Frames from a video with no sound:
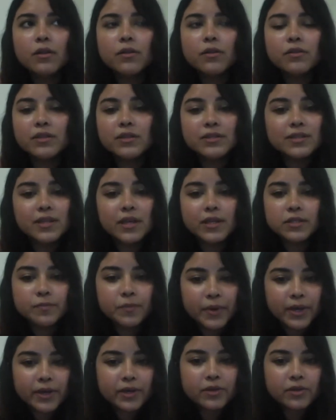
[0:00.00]
This
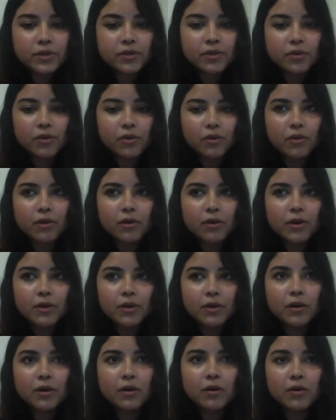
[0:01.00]
aspect
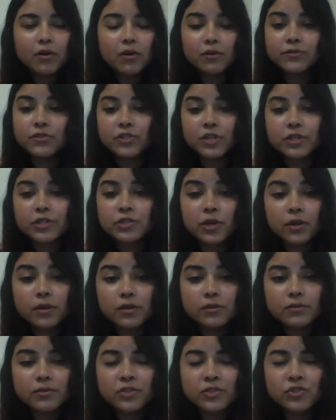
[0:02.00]
of
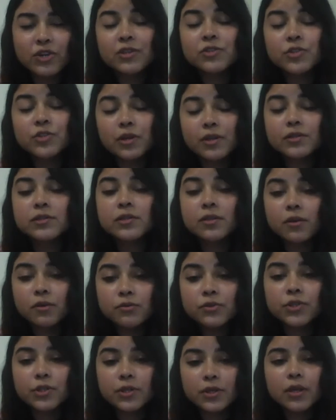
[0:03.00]
structural
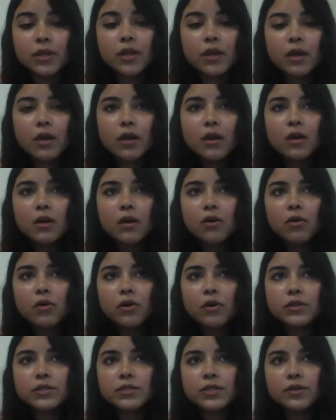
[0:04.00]
exclusion
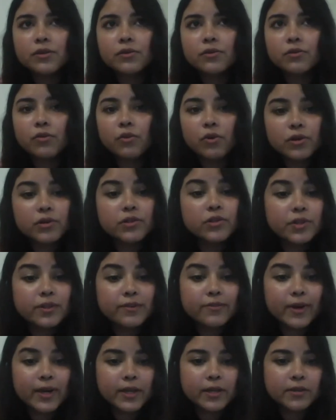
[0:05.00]
or say, you know,
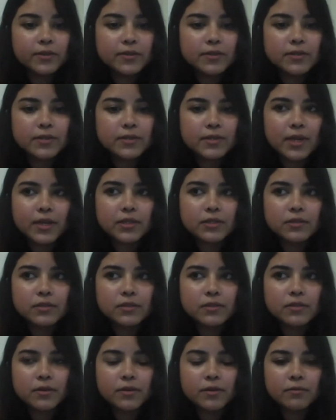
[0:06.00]
ordinary violence,
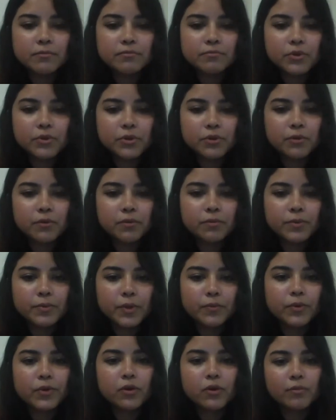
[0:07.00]
as, you know,
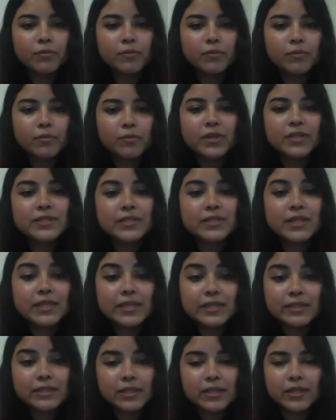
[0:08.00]
we would normally see
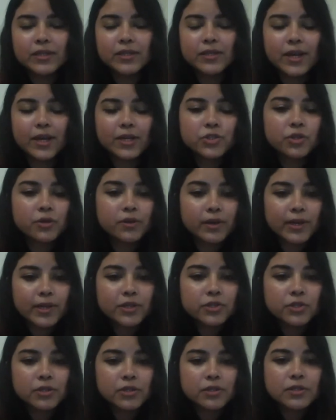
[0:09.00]
it in international
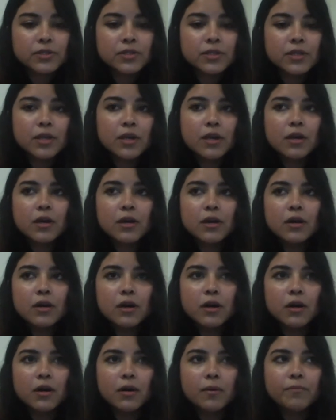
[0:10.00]
relations,
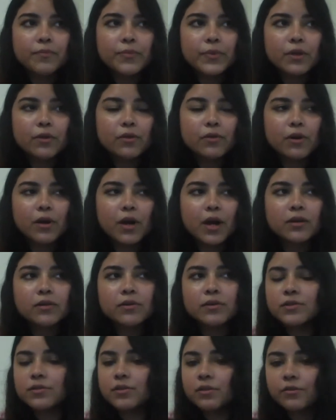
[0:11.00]
you know,
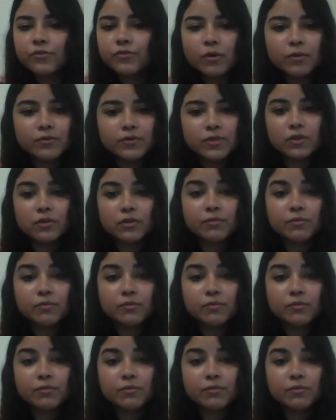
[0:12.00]
occurs in the form of, say,